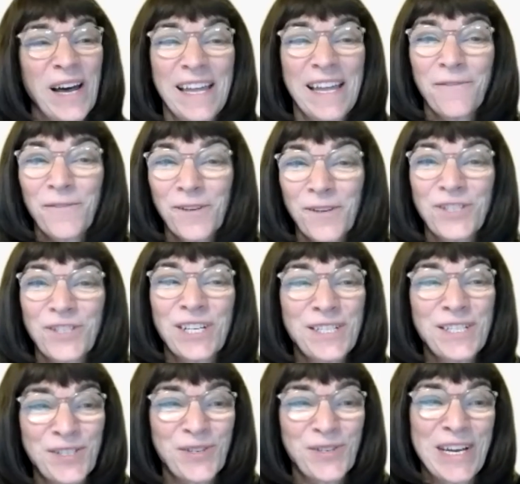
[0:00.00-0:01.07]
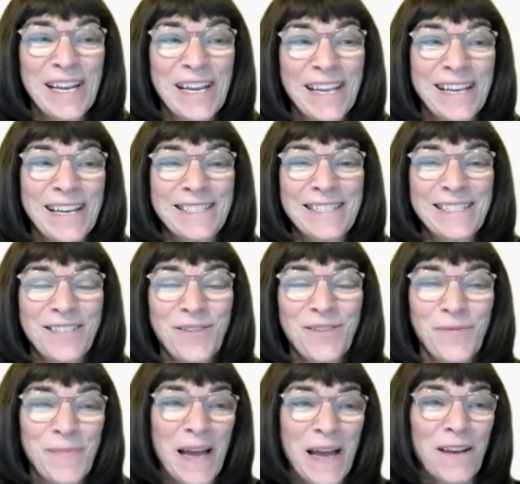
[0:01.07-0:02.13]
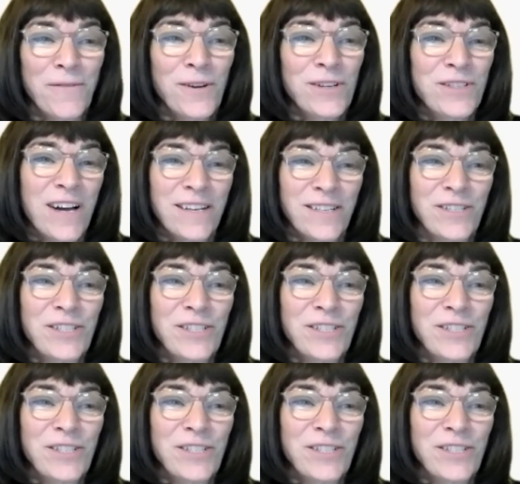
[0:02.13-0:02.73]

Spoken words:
and if you're just joining us, you might have heard Dr.